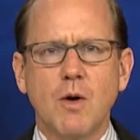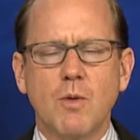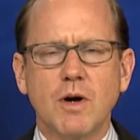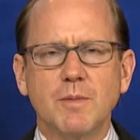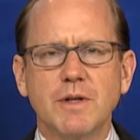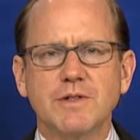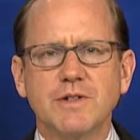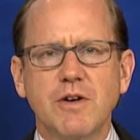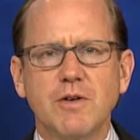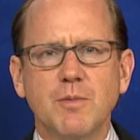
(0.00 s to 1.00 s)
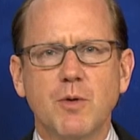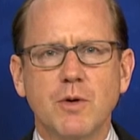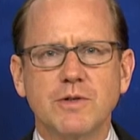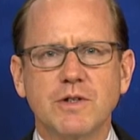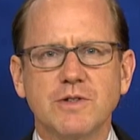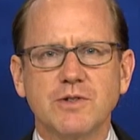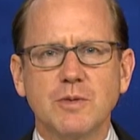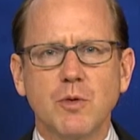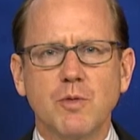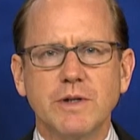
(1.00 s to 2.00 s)
Welcome to the Standard & Poor's
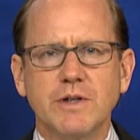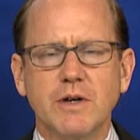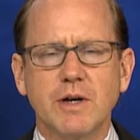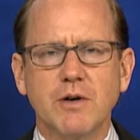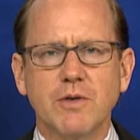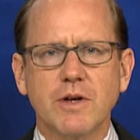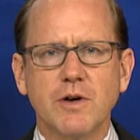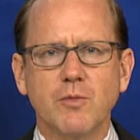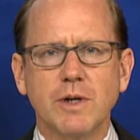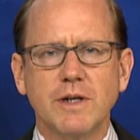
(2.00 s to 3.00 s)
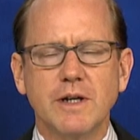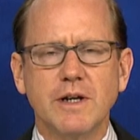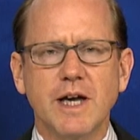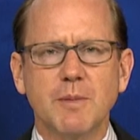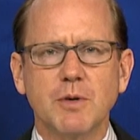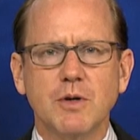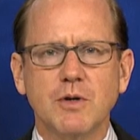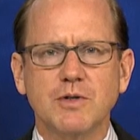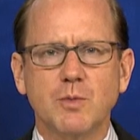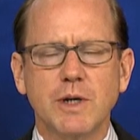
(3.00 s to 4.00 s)
Consumer Retail Healthcare REIT and Capital
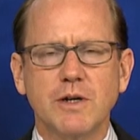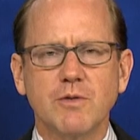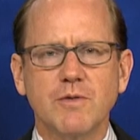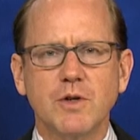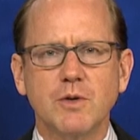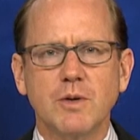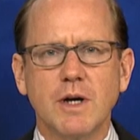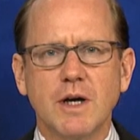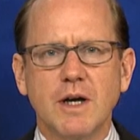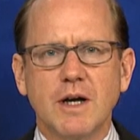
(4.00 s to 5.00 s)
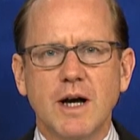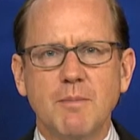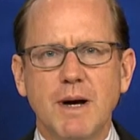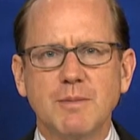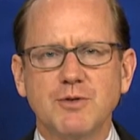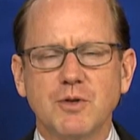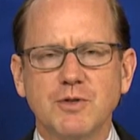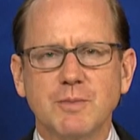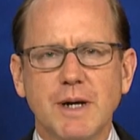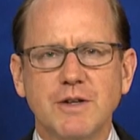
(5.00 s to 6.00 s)
Goods Week in Review. I'm Bob
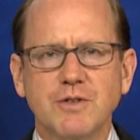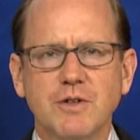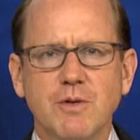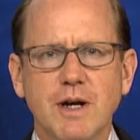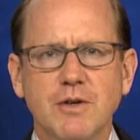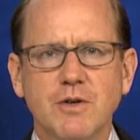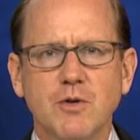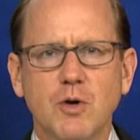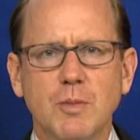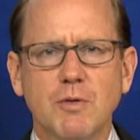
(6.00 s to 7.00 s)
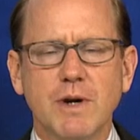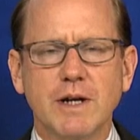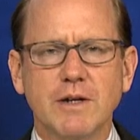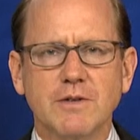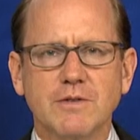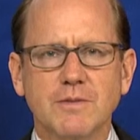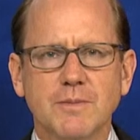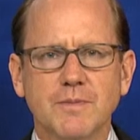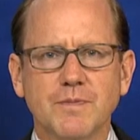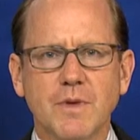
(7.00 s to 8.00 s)
Schulz, Managing Director, Corporate Ratings.
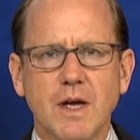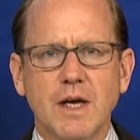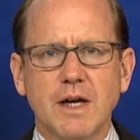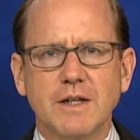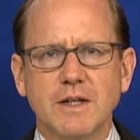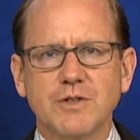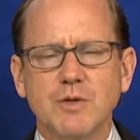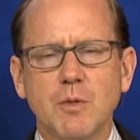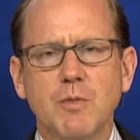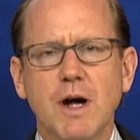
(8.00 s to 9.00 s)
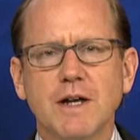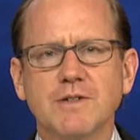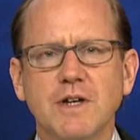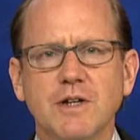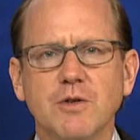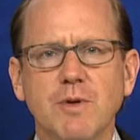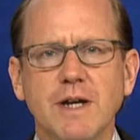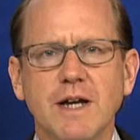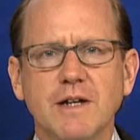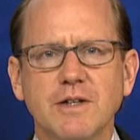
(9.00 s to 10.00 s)
In the consumer products sector,
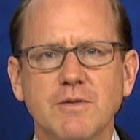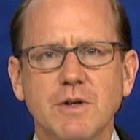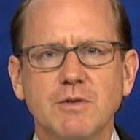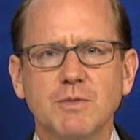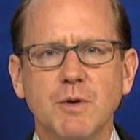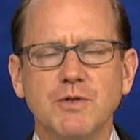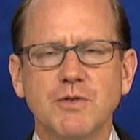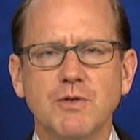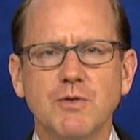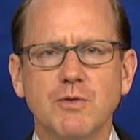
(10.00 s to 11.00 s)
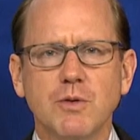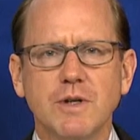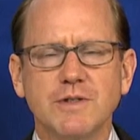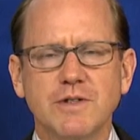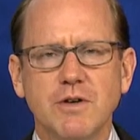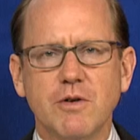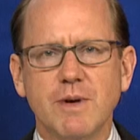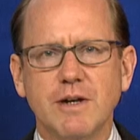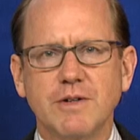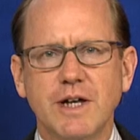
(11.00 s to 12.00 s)
rating activity was mostly neutral and centered
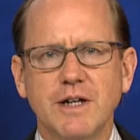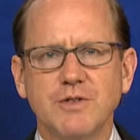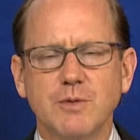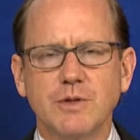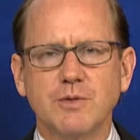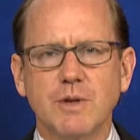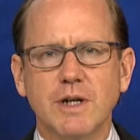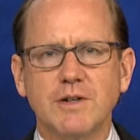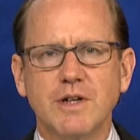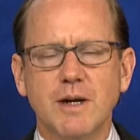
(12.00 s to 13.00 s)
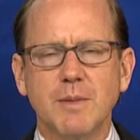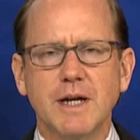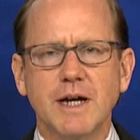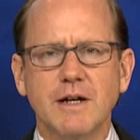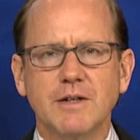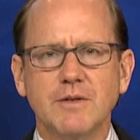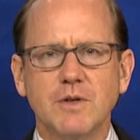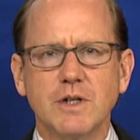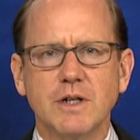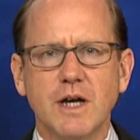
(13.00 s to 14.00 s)
around debt issuance related to M&A
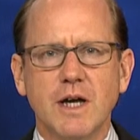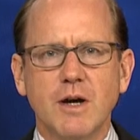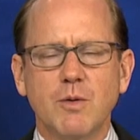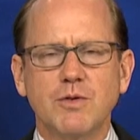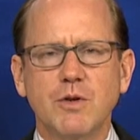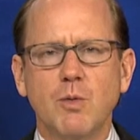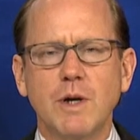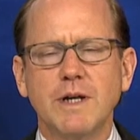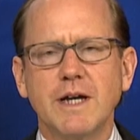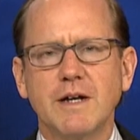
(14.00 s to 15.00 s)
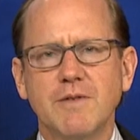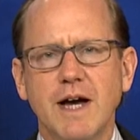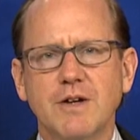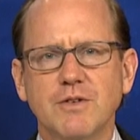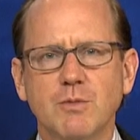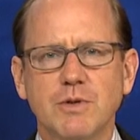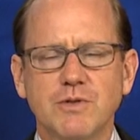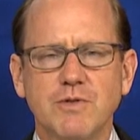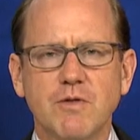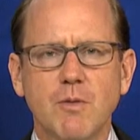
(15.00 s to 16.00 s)
activity. We took one negative action, which was
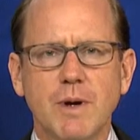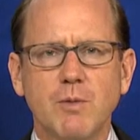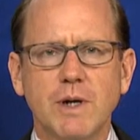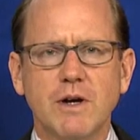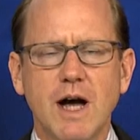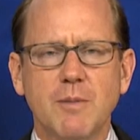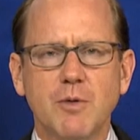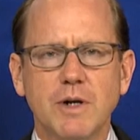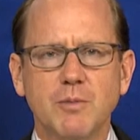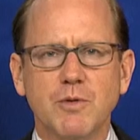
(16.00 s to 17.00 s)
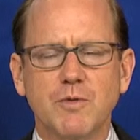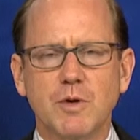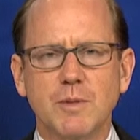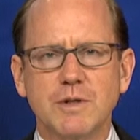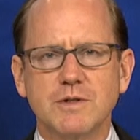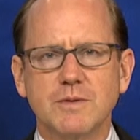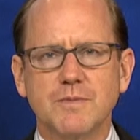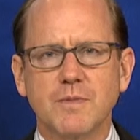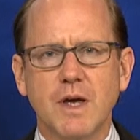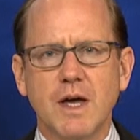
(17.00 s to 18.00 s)
driven by weak operating performance.
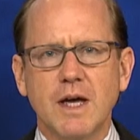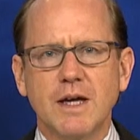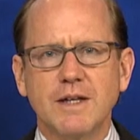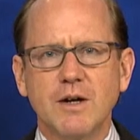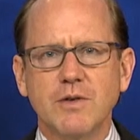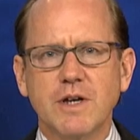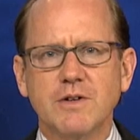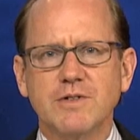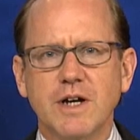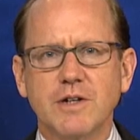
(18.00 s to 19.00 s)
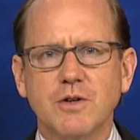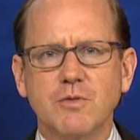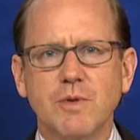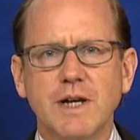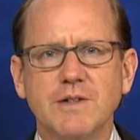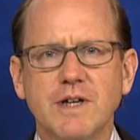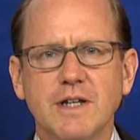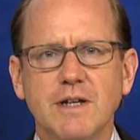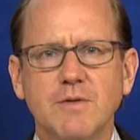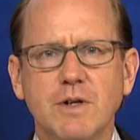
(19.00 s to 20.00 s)
In the healthcare sector, ratings
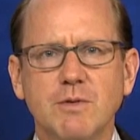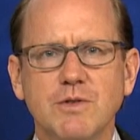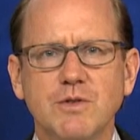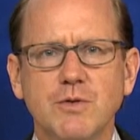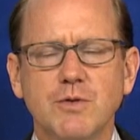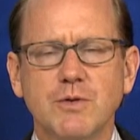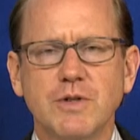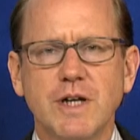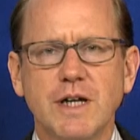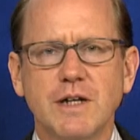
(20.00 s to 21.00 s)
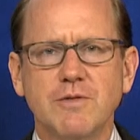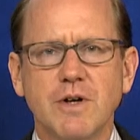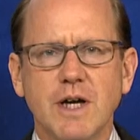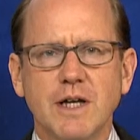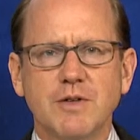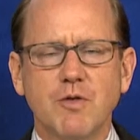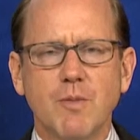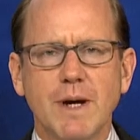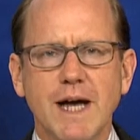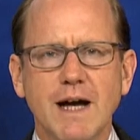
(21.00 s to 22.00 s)
activity was neutral to negative, driven
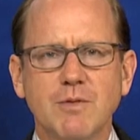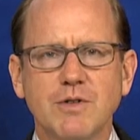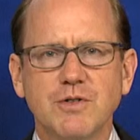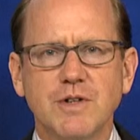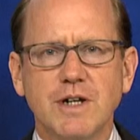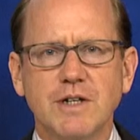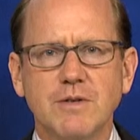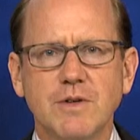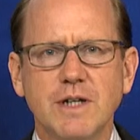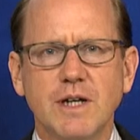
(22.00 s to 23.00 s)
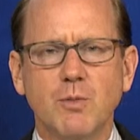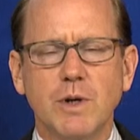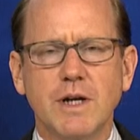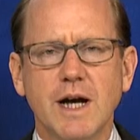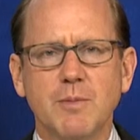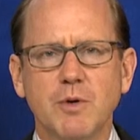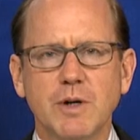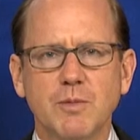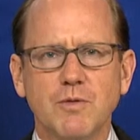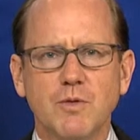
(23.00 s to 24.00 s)
by acquisition activity and weak operating
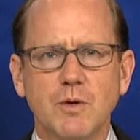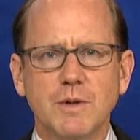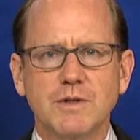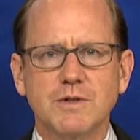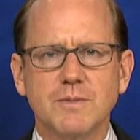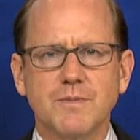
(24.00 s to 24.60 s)
performance.